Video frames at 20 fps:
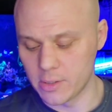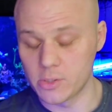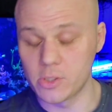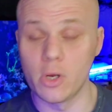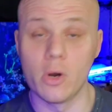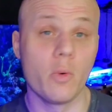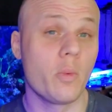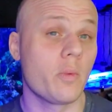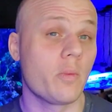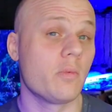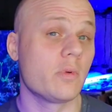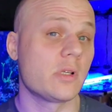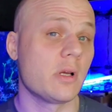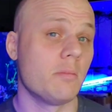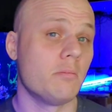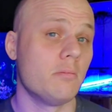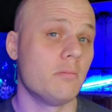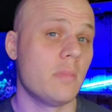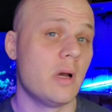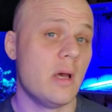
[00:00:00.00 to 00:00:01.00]
So
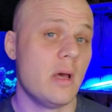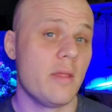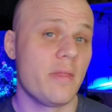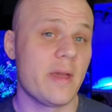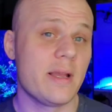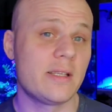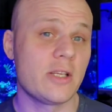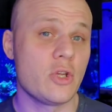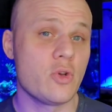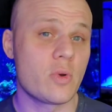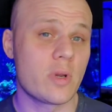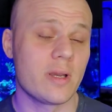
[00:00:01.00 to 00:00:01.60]
some things that you